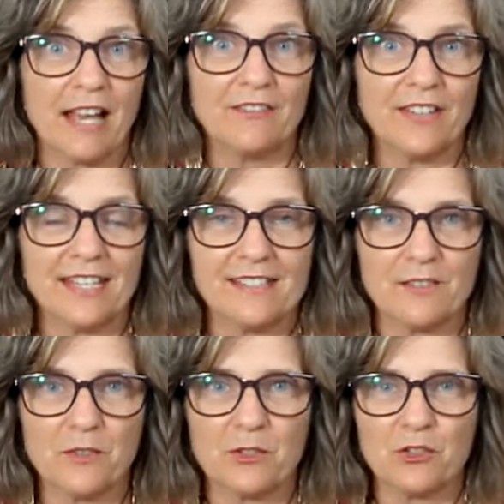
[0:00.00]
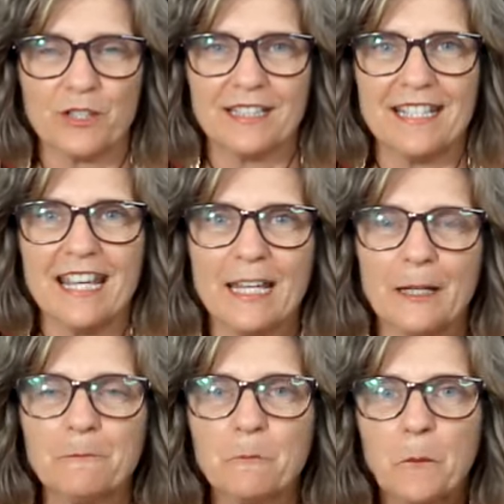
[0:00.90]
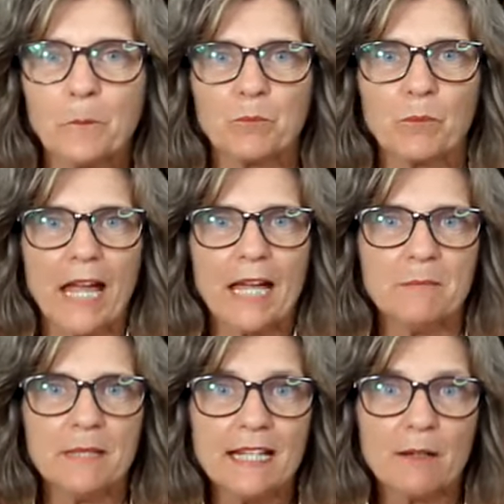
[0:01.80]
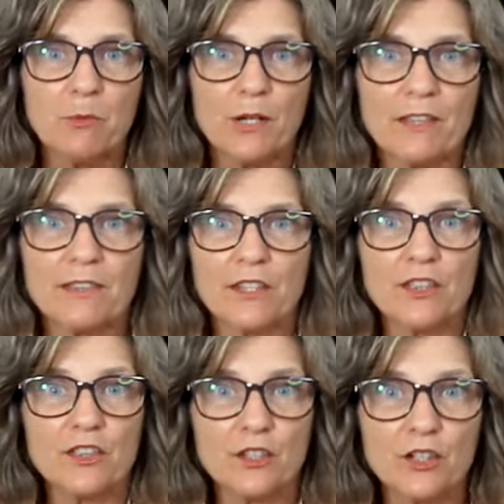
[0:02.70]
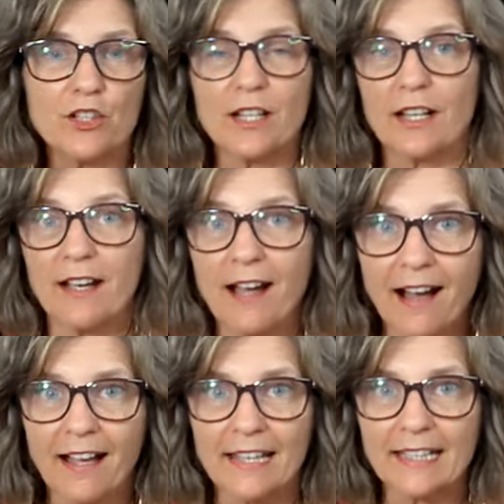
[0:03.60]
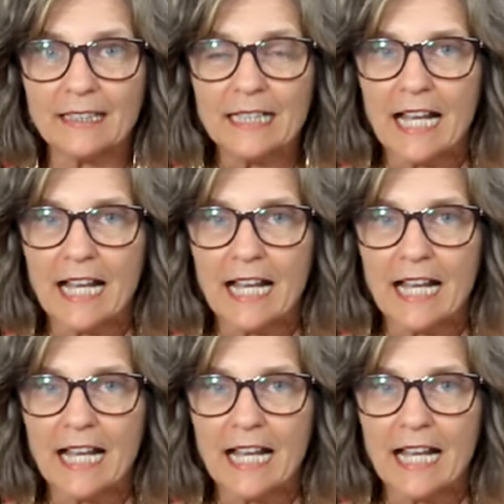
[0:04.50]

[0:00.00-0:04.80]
cafes if it was during the day and meet up with the third guy.